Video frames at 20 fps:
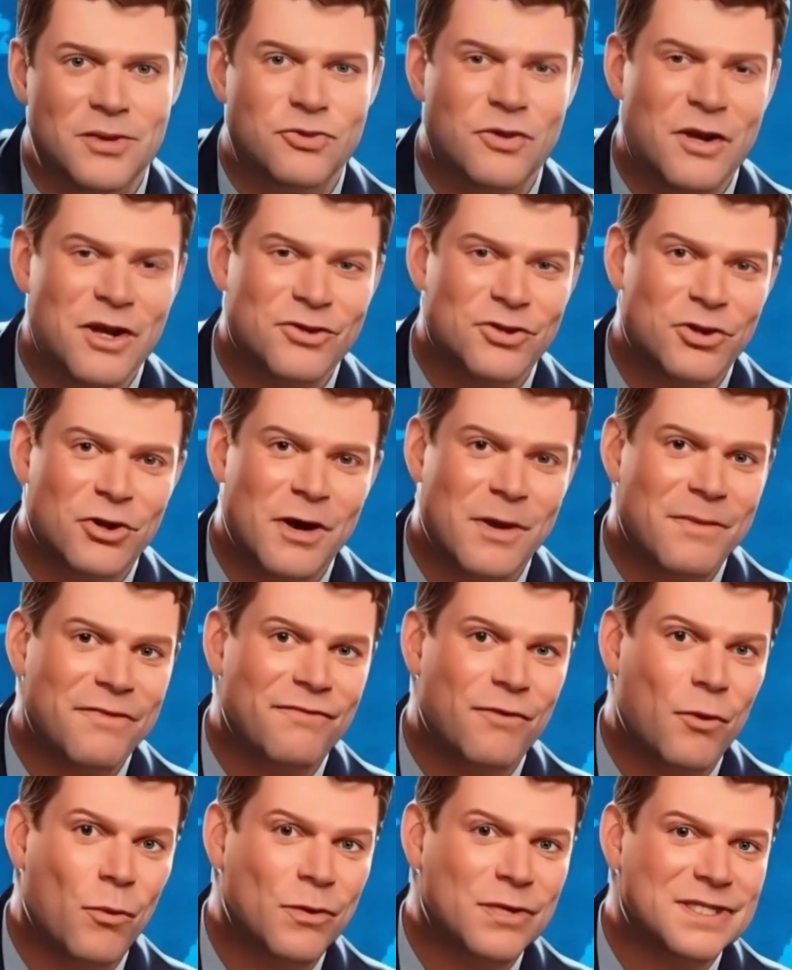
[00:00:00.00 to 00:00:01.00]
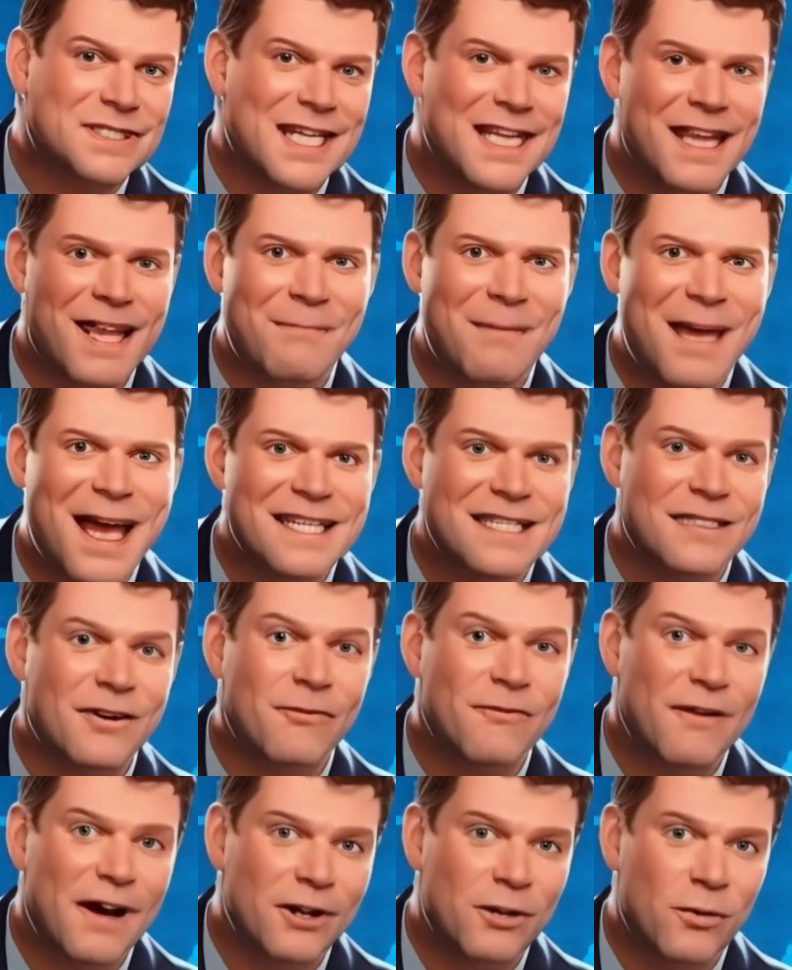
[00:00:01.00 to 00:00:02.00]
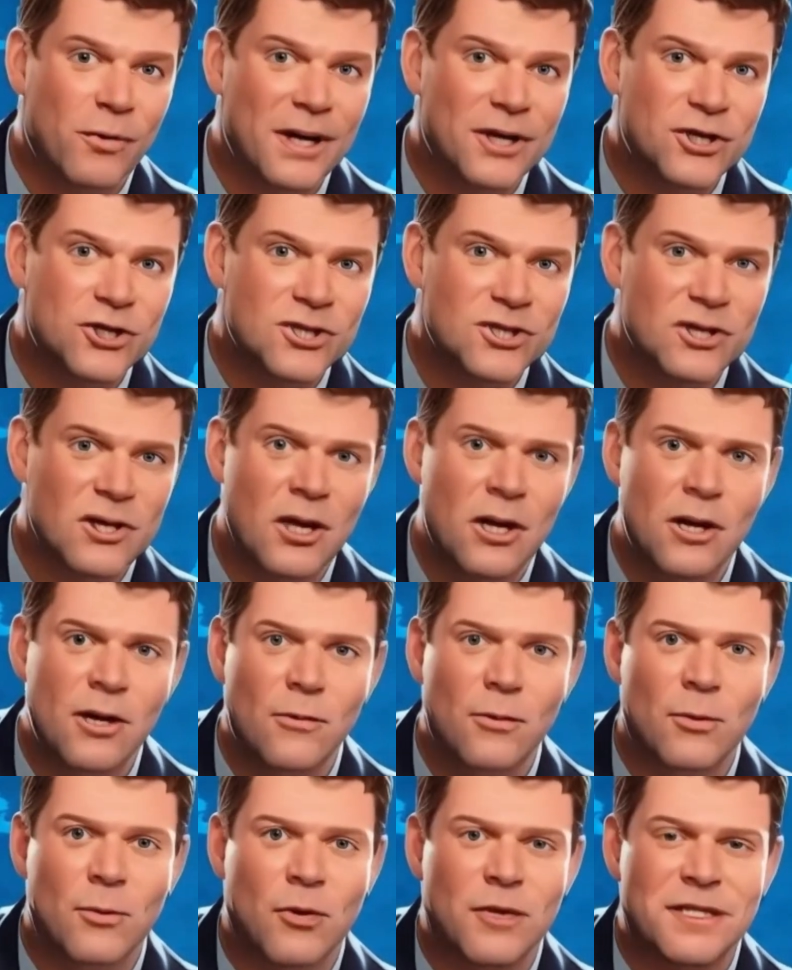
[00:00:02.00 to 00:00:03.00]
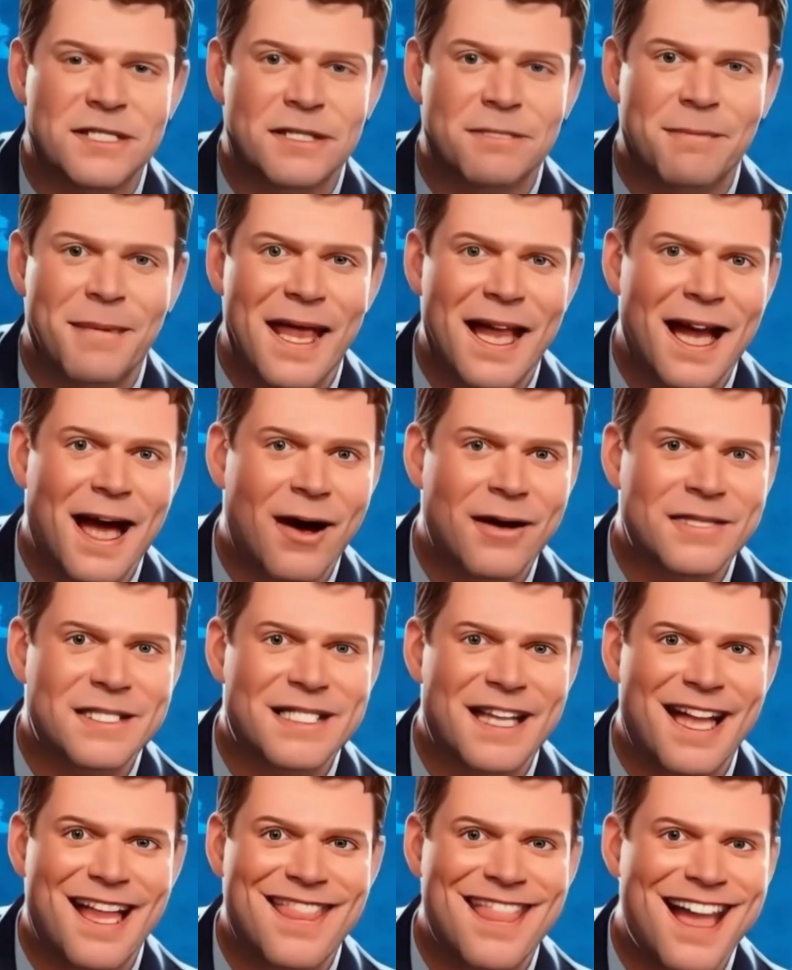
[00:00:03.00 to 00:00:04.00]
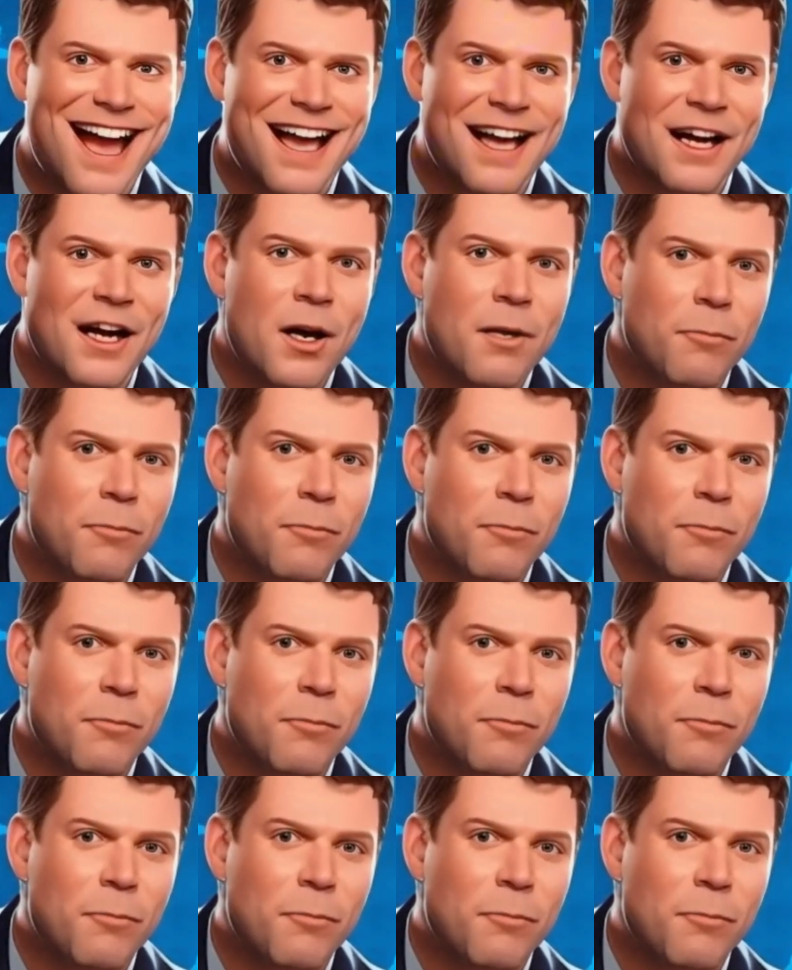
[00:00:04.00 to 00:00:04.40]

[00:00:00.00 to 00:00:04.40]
Traders are coming forward saying they passed their evaluations, requested payouts, and then,